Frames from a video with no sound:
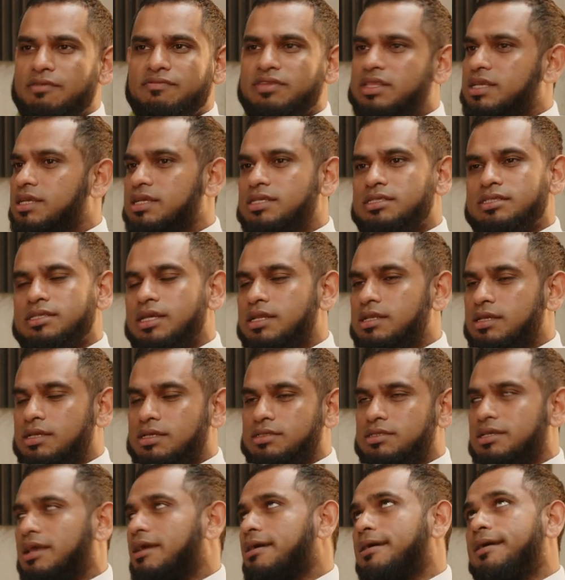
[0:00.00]
Everything is 10
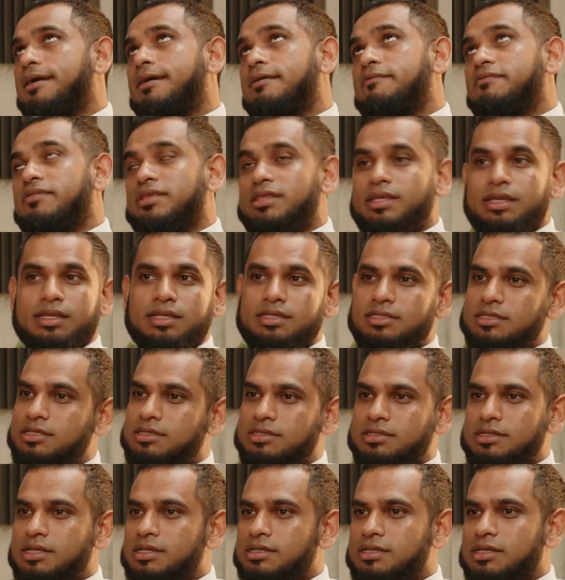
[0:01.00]
years. Everything is
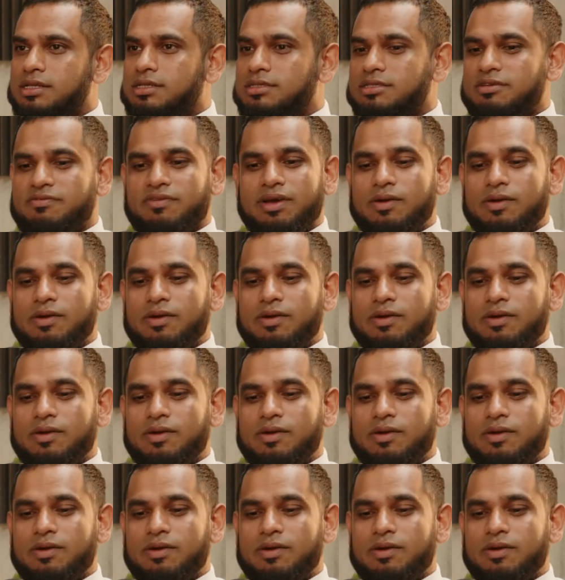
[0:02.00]
just 10 years.